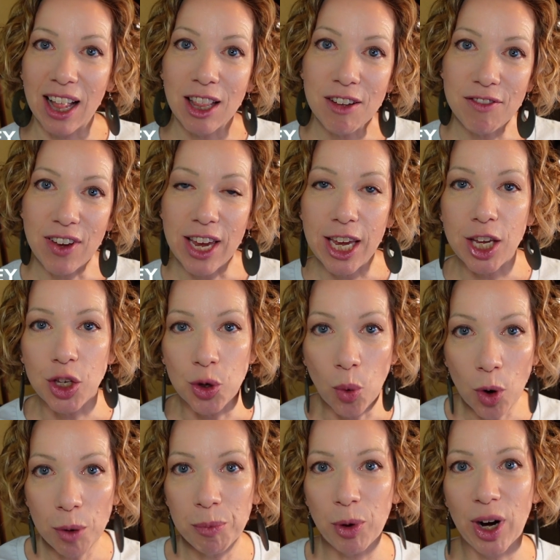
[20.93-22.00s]
elevate
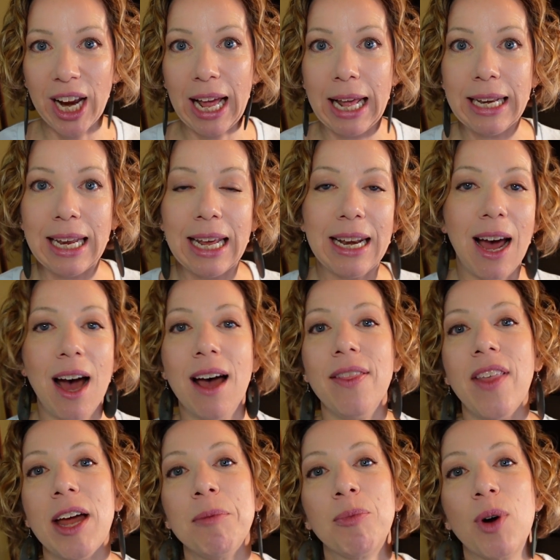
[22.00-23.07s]
your brand and
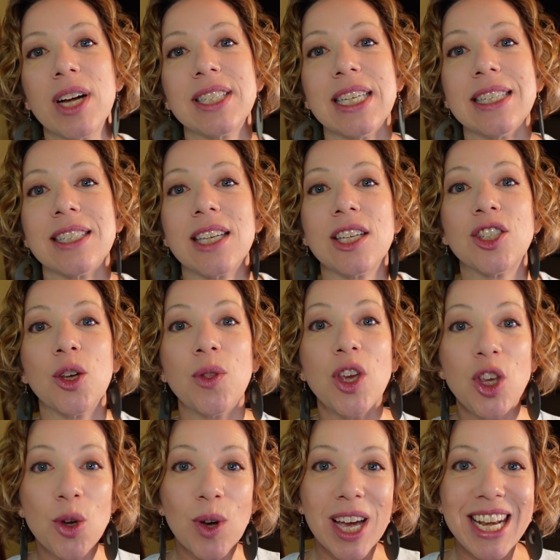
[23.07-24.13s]
online presence so that
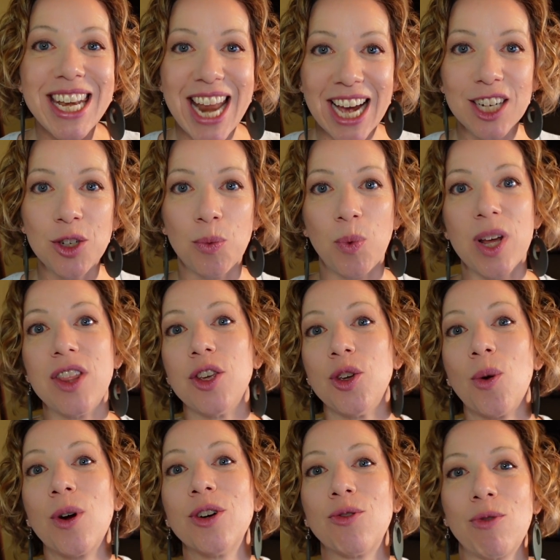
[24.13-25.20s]
you connect with
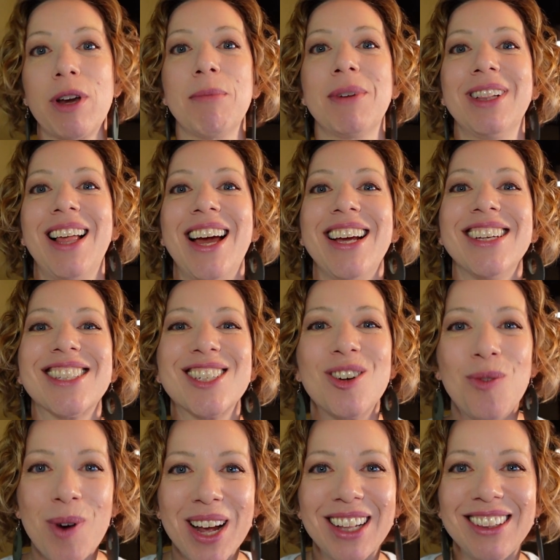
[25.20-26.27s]
your dream clients
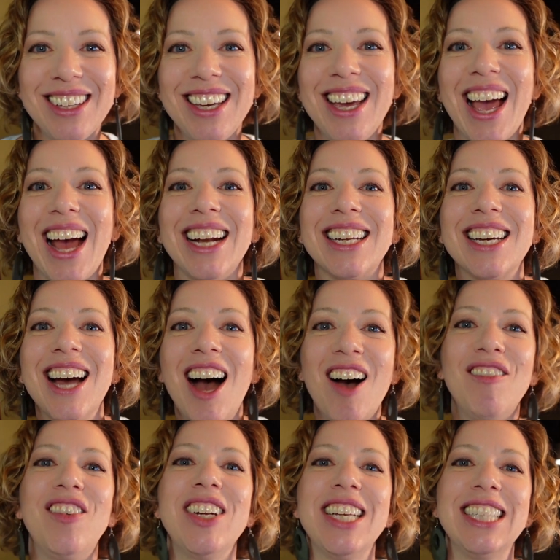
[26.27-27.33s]
quickly and
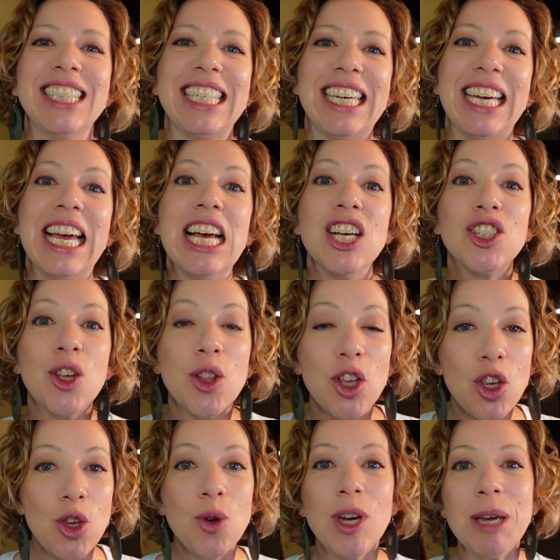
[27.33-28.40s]
confidently so that
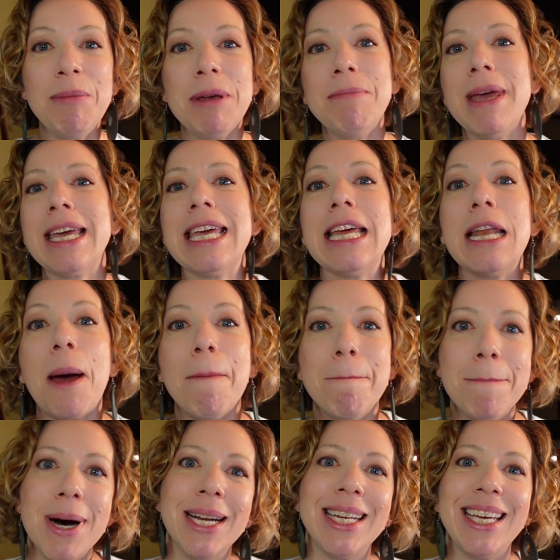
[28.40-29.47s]
you can be making
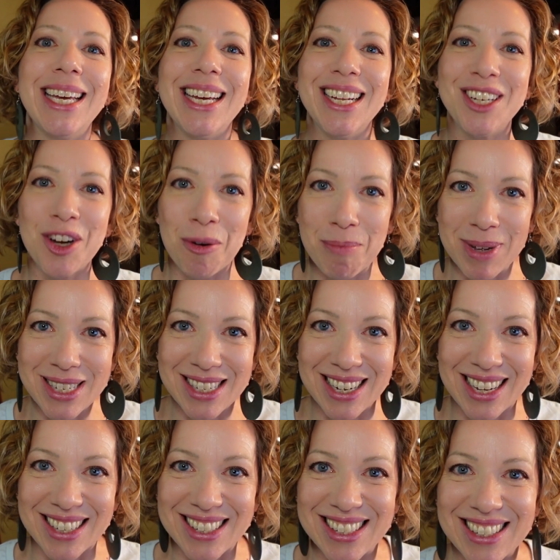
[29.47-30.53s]
money in your
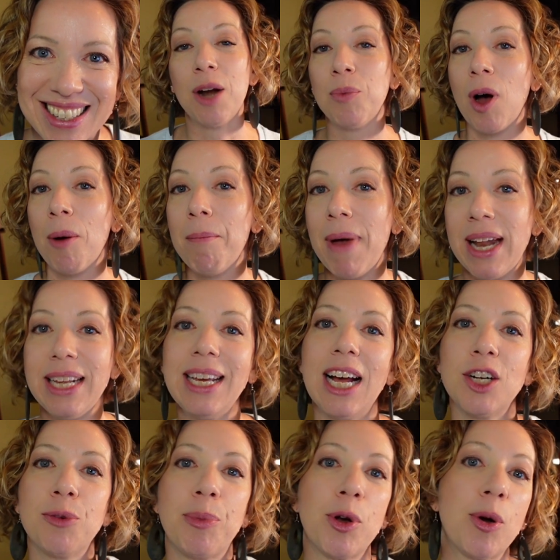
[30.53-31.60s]
business. And while many
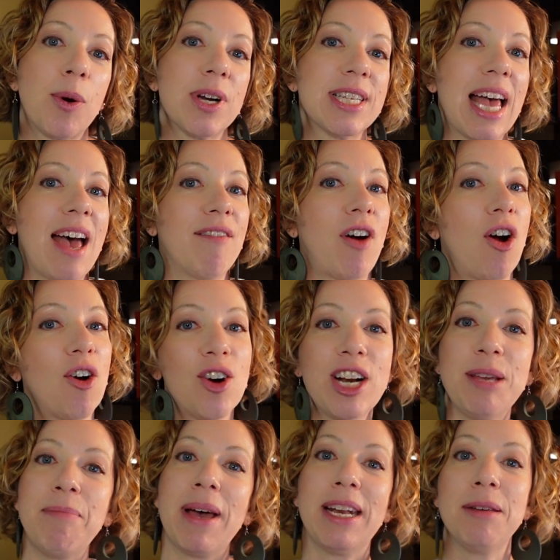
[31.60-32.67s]
entrepreneurs have
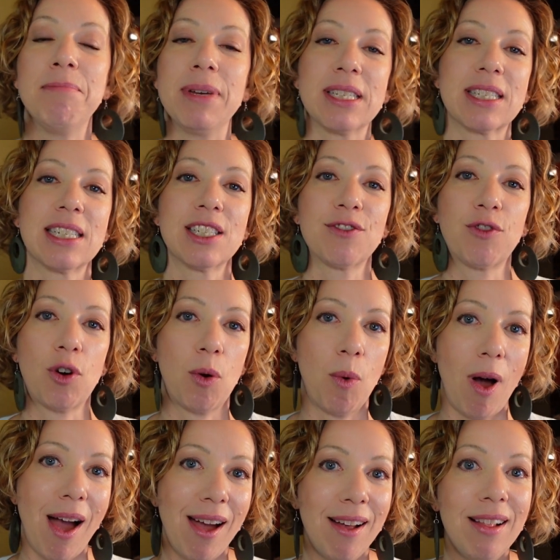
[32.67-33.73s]
already been in business for a
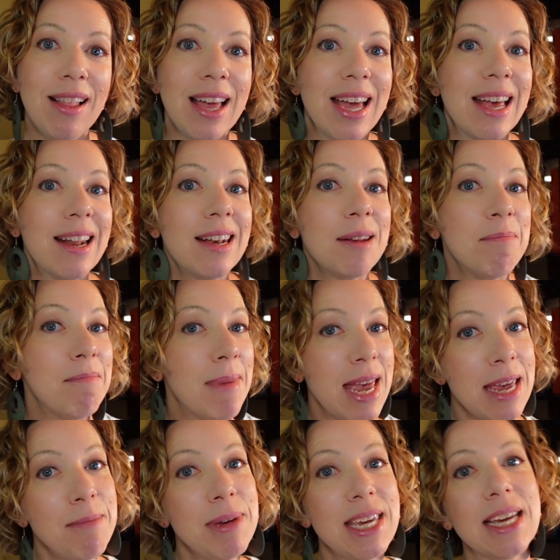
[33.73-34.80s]
while and
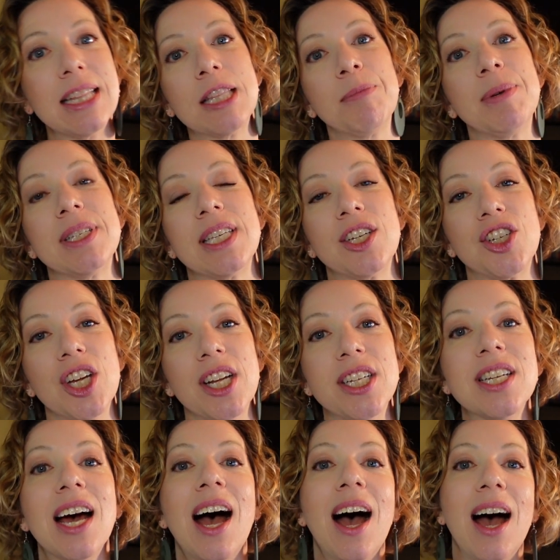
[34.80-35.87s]
may be in the position
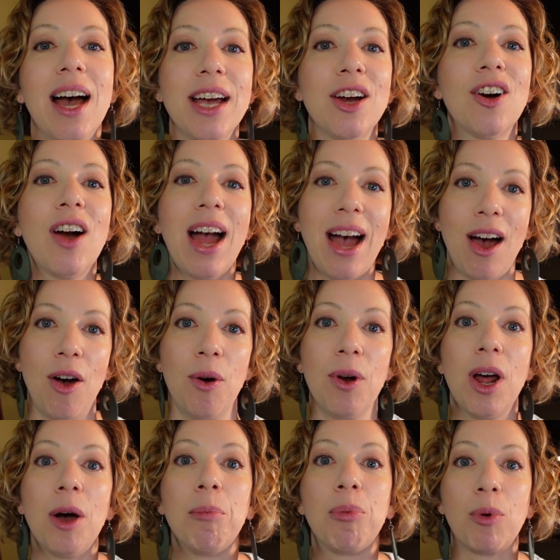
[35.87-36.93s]
to hire out
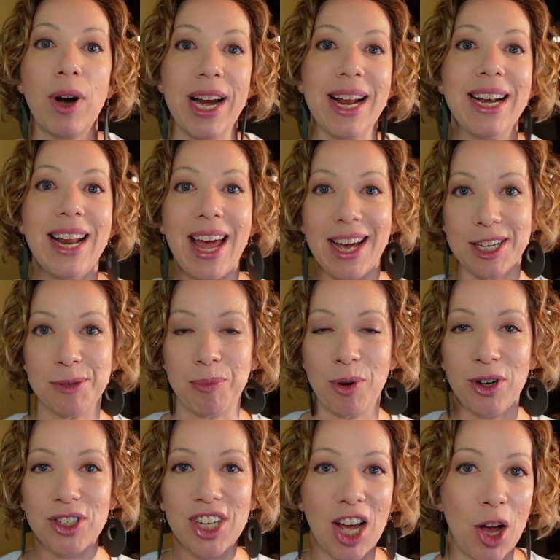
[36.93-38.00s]
a brand
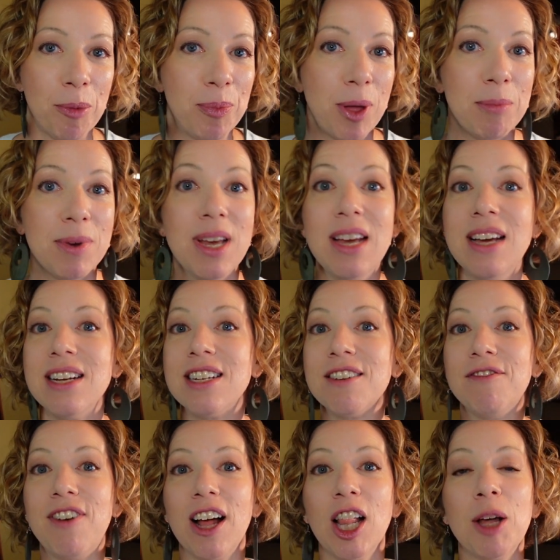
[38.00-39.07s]
expert to help them
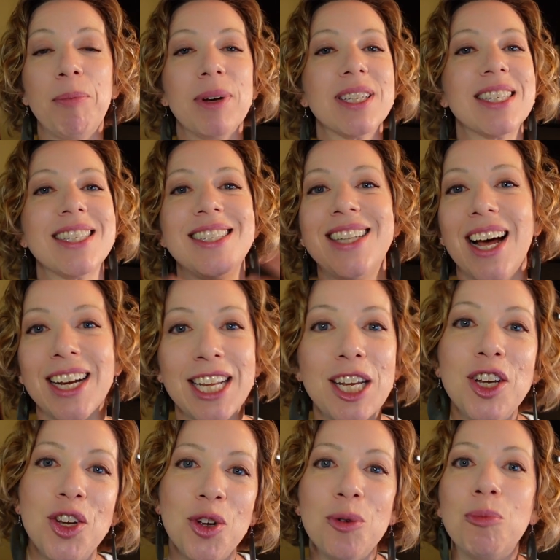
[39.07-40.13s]
develop a stunning
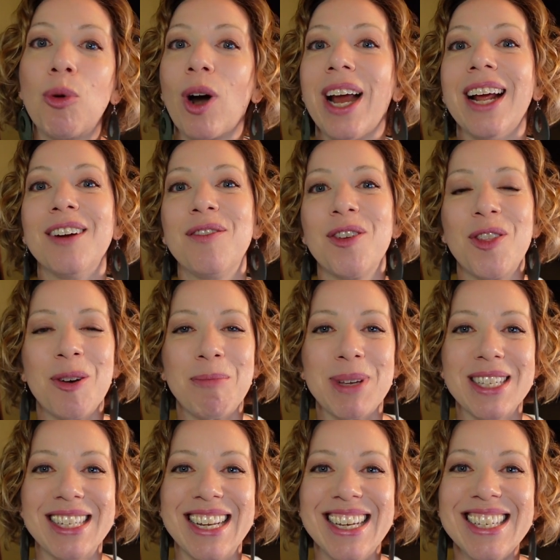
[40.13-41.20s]
new brand for their
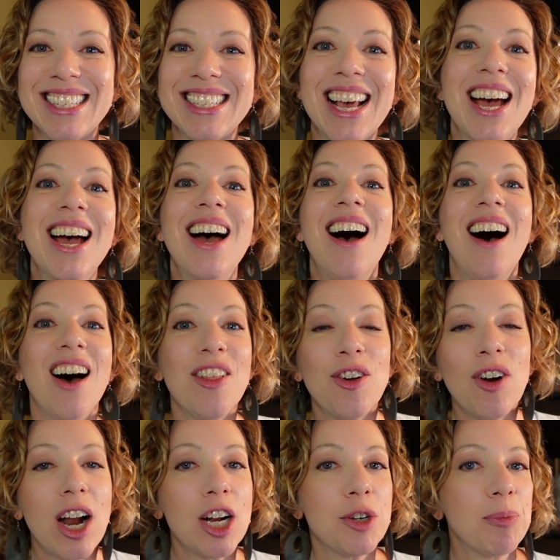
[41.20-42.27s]
business,
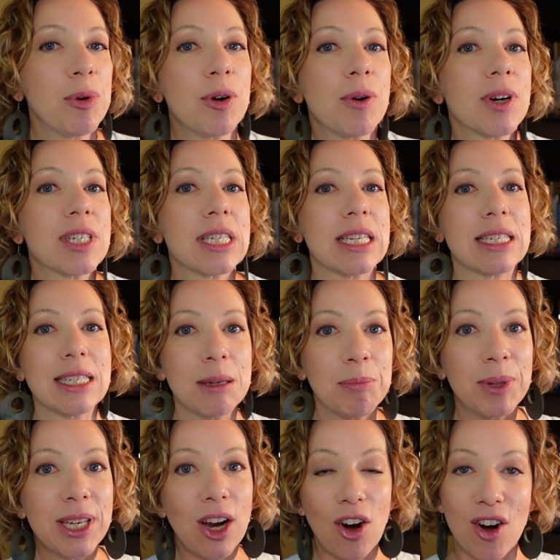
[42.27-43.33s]
other entrepreneurs
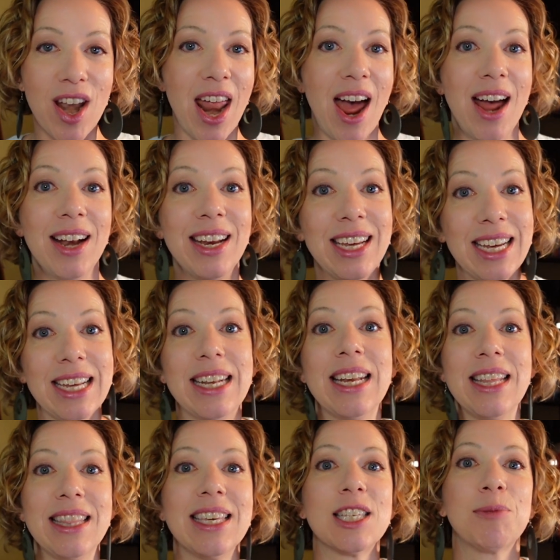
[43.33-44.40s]
simply are not in
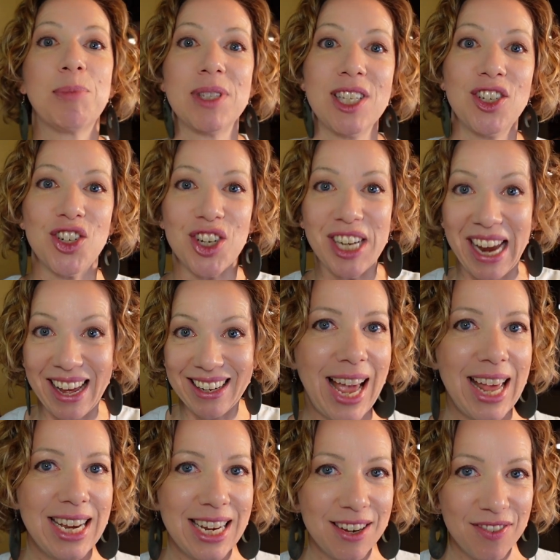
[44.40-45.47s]
this position yet.
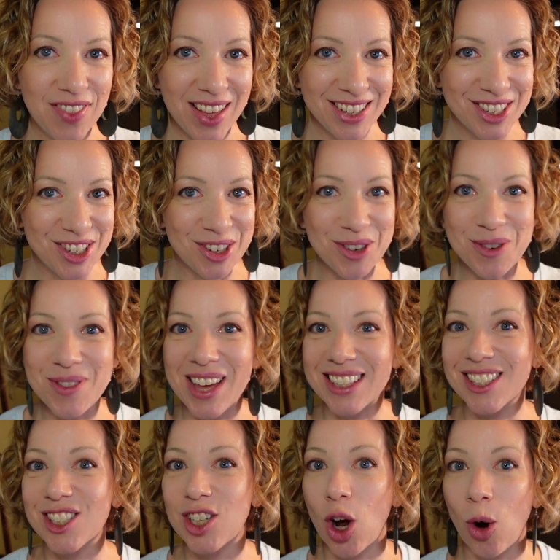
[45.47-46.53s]
And if that's you,
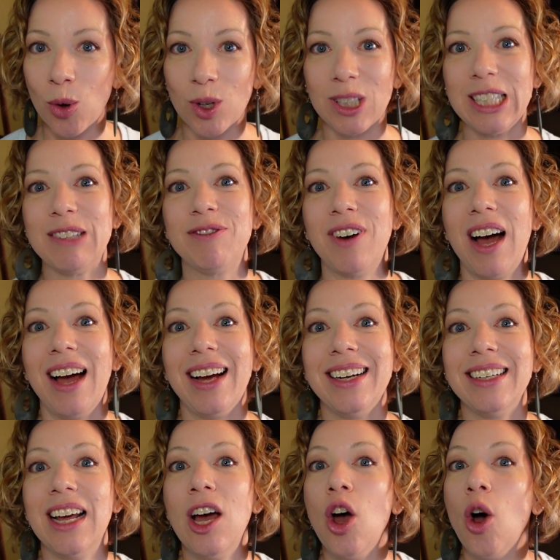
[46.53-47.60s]
that's totally fine.